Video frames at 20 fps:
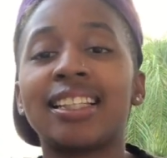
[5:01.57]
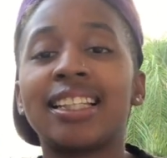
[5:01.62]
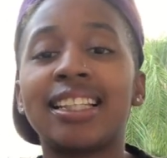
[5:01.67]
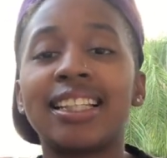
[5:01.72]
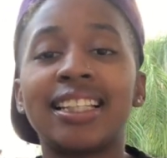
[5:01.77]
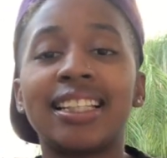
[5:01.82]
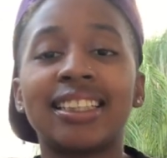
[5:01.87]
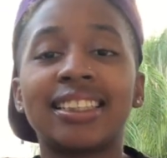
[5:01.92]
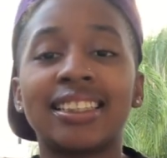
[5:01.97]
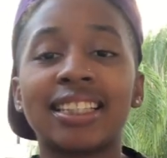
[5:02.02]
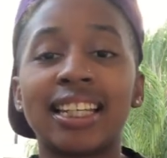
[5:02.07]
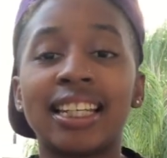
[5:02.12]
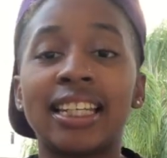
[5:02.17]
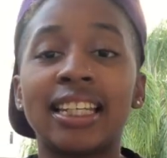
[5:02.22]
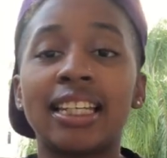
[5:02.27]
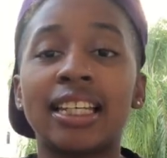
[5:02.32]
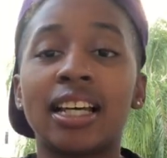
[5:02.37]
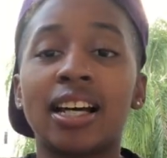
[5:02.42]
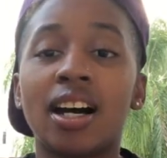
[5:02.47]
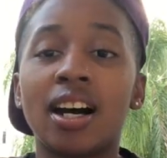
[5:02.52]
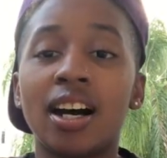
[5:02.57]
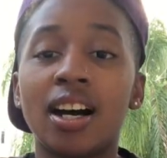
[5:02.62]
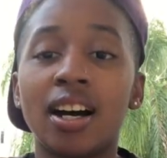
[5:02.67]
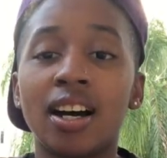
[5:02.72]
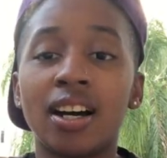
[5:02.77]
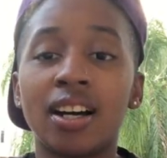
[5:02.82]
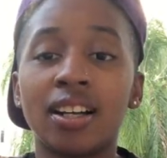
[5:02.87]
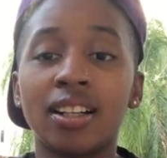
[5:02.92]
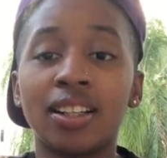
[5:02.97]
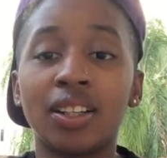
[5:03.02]
It is getting
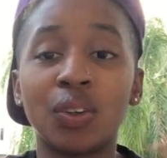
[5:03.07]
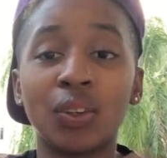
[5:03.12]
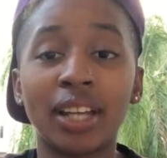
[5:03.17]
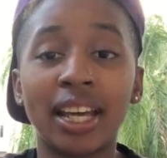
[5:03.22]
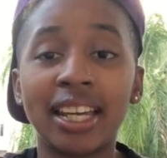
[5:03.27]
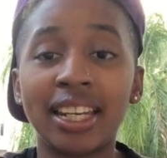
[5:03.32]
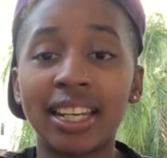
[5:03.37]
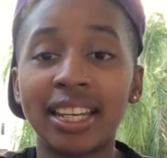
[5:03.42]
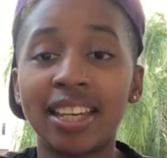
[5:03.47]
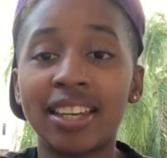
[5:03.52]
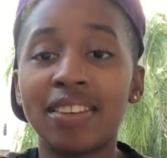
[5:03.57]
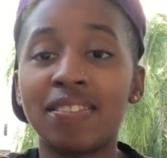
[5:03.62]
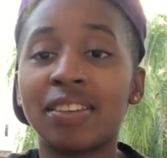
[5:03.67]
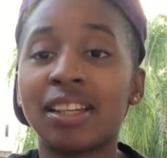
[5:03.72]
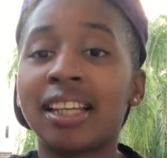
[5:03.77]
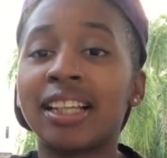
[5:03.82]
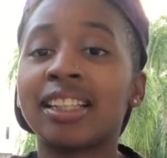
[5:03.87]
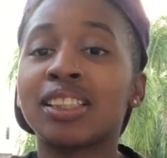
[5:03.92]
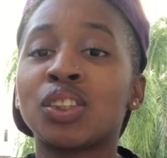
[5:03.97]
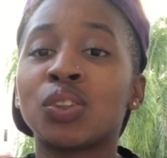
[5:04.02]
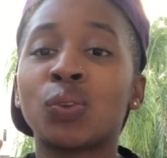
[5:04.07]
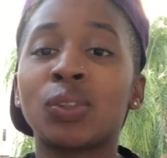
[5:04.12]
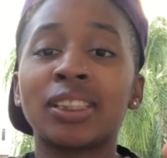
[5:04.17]
a little late in the evening,